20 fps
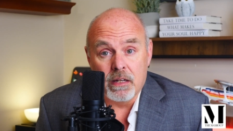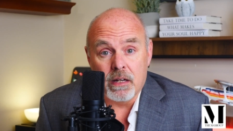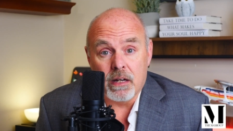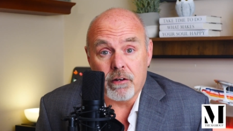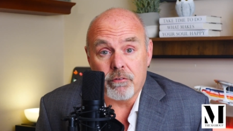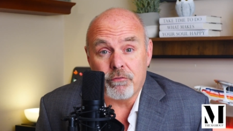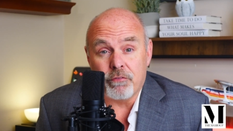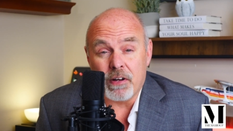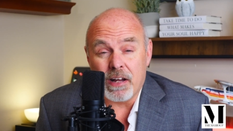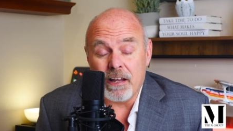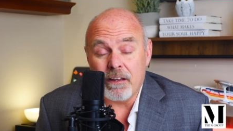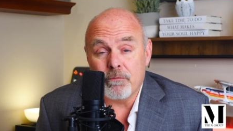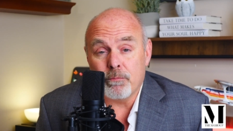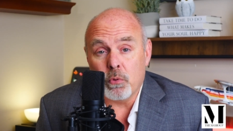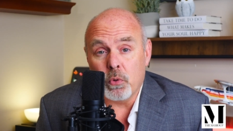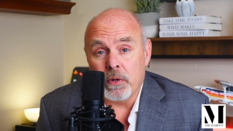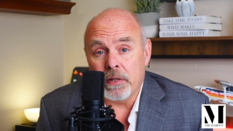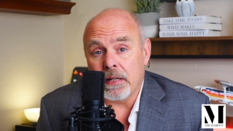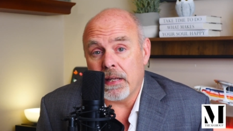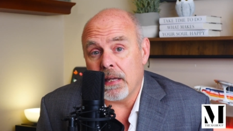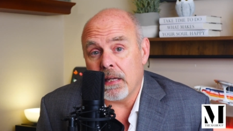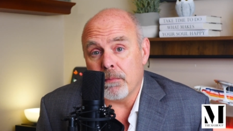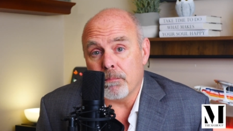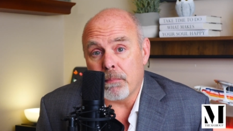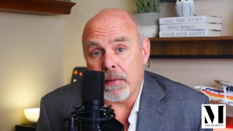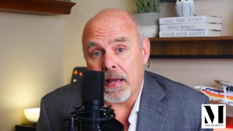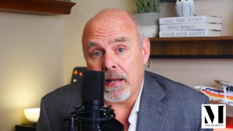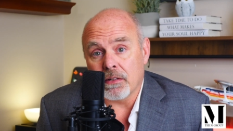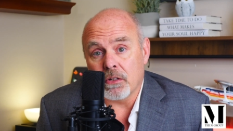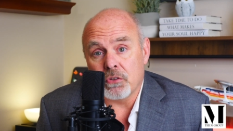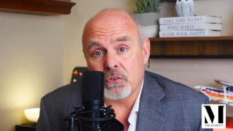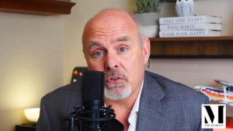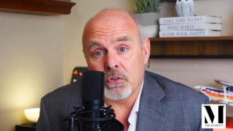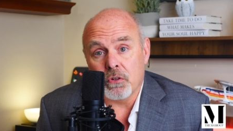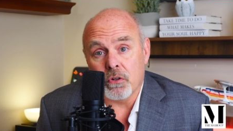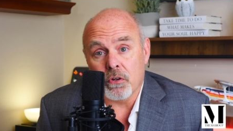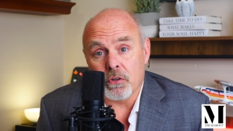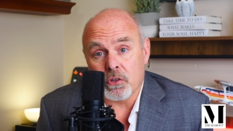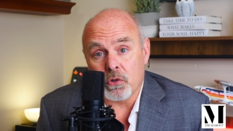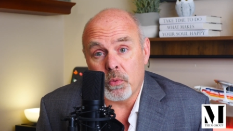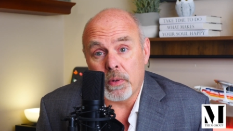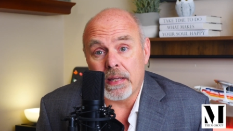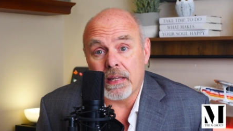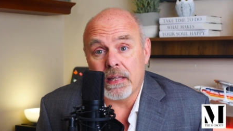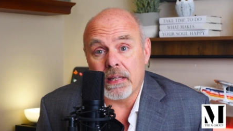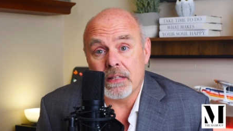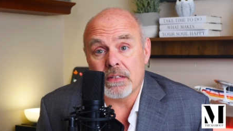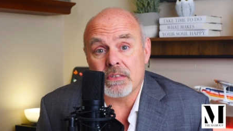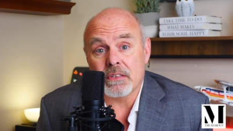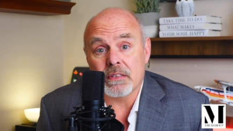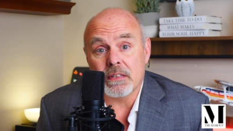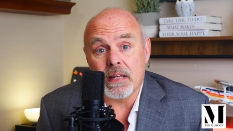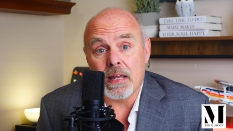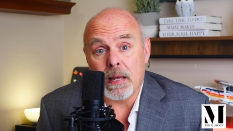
a five point eight magnitude earthquake hits